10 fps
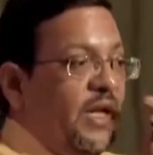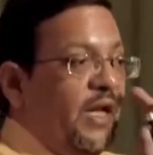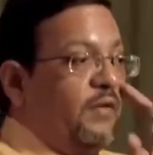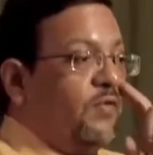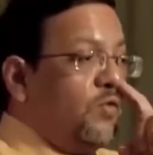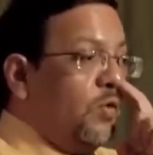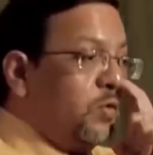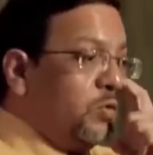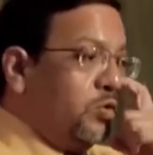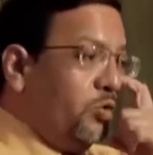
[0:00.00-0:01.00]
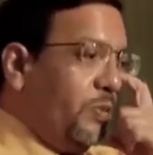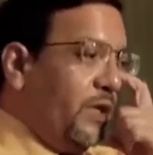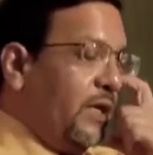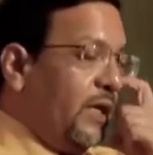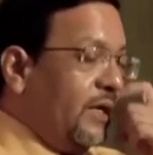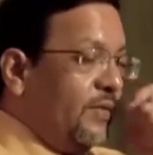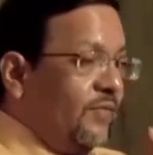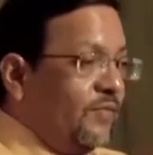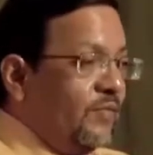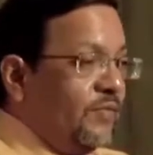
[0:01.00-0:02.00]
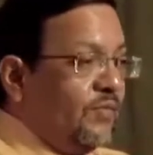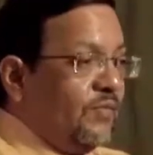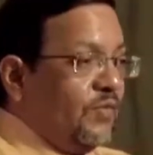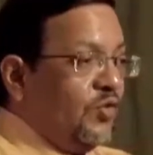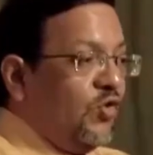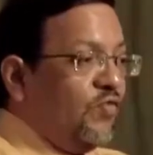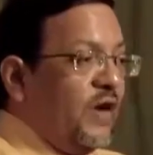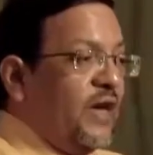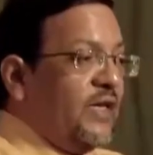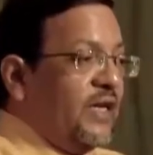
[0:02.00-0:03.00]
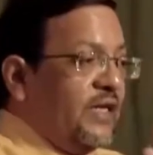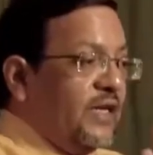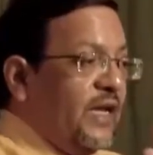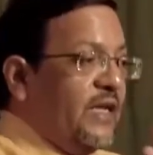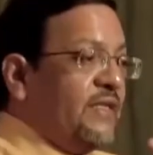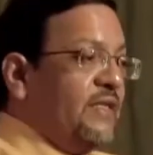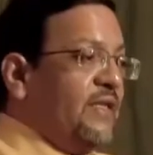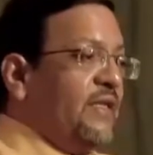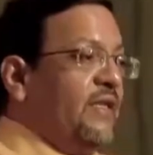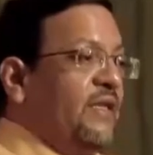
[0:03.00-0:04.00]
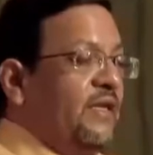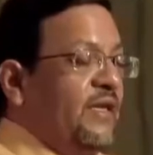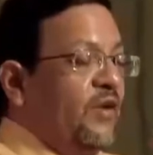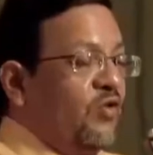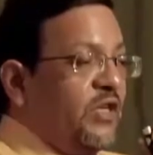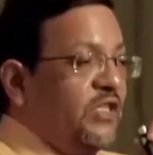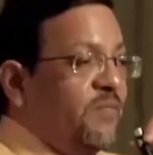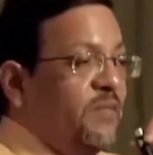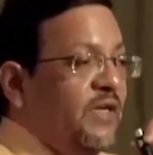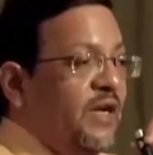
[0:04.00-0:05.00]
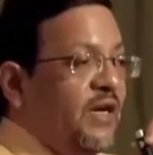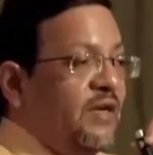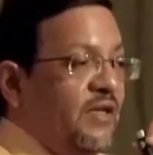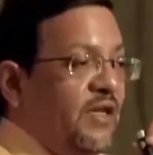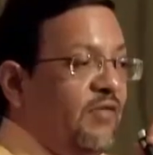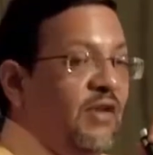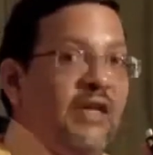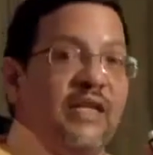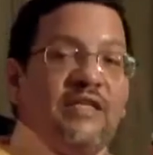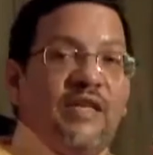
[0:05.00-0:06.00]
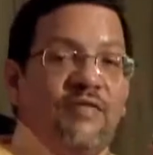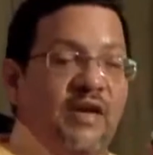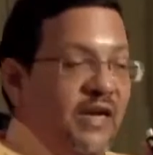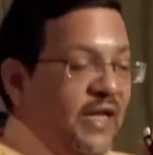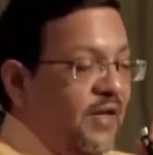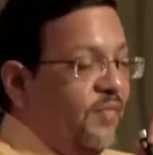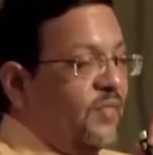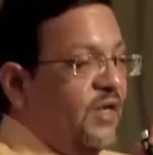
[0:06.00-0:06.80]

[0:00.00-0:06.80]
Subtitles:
And if you go to Jupiter, you will find that it has a rotation period even less than 1 day.